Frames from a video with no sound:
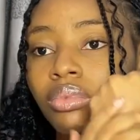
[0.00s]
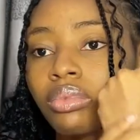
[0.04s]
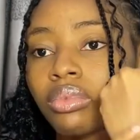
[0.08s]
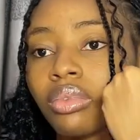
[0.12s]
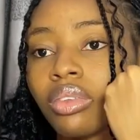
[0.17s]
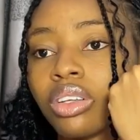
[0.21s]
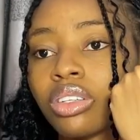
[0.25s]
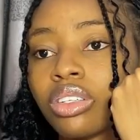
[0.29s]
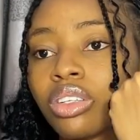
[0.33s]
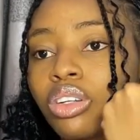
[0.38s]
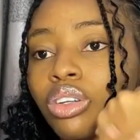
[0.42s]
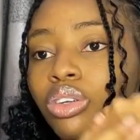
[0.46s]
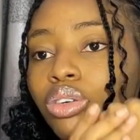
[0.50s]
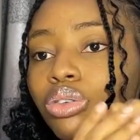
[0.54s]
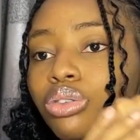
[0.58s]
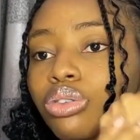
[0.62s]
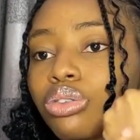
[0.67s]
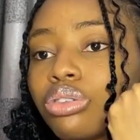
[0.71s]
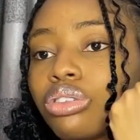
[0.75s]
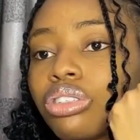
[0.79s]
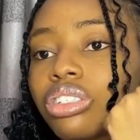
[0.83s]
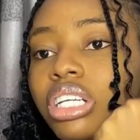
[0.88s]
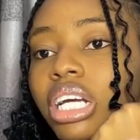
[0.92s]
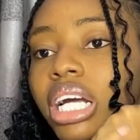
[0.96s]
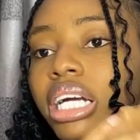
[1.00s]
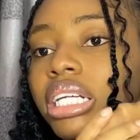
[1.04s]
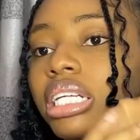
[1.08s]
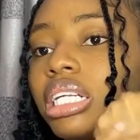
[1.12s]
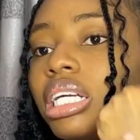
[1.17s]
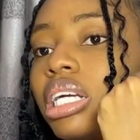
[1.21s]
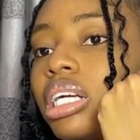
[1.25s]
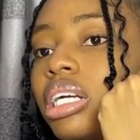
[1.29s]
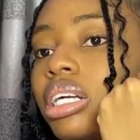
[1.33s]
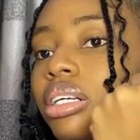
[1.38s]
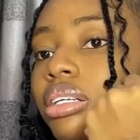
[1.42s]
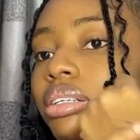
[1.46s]
Doesn't look too
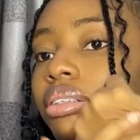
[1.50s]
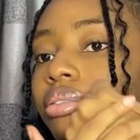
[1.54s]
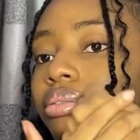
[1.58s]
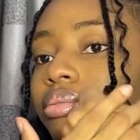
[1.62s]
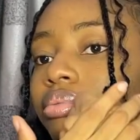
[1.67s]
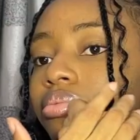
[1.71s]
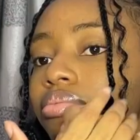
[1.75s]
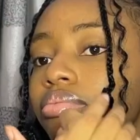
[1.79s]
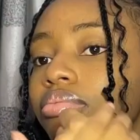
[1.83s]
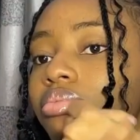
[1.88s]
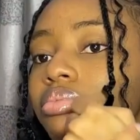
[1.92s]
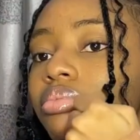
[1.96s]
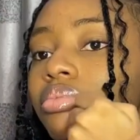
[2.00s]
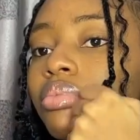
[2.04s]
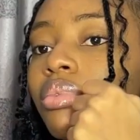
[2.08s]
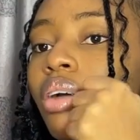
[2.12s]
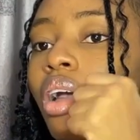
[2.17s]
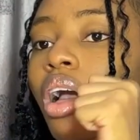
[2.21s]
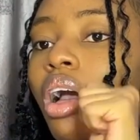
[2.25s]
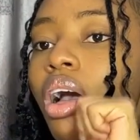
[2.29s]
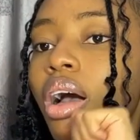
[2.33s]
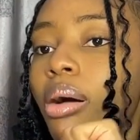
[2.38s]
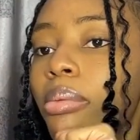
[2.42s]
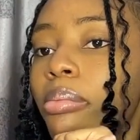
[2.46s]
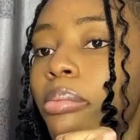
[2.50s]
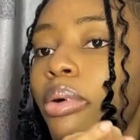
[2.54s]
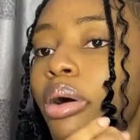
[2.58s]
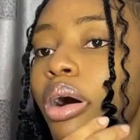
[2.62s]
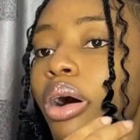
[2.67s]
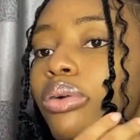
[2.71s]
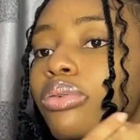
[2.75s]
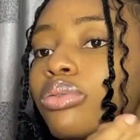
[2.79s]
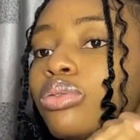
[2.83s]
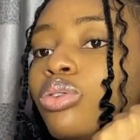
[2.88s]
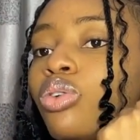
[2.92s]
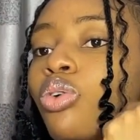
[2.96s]
shiny, but
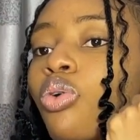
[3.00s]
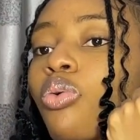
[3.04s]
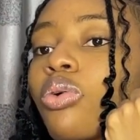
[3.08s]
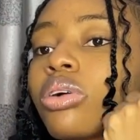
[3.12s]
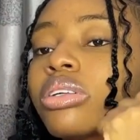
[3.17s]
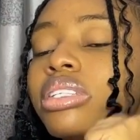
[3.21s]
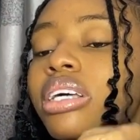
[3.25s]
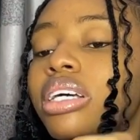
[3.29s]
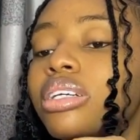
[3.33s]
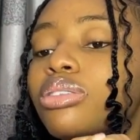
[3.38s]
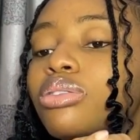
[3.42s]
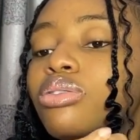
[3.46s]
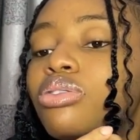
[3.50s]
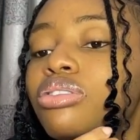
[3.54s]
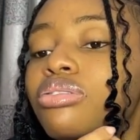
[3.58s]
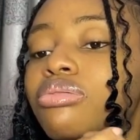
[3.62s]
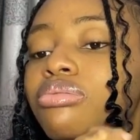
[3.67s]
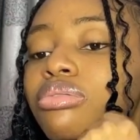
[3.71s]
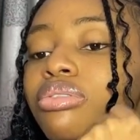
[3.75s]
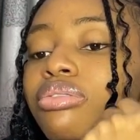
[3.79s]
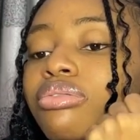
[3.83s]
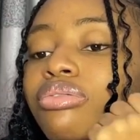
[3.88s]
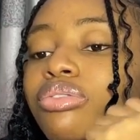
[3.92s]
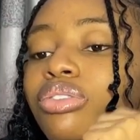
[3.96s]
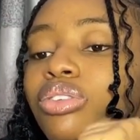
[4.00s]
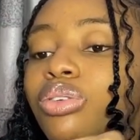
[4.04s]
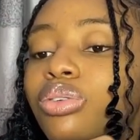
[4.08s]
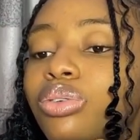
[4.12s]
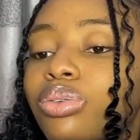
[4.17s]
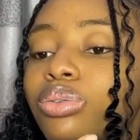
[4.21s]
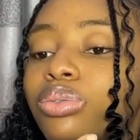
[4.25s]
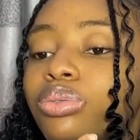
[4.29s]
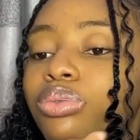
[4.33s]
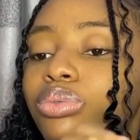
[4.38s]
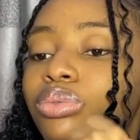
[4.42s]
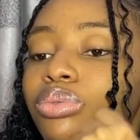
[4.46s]
I will know once I do the review.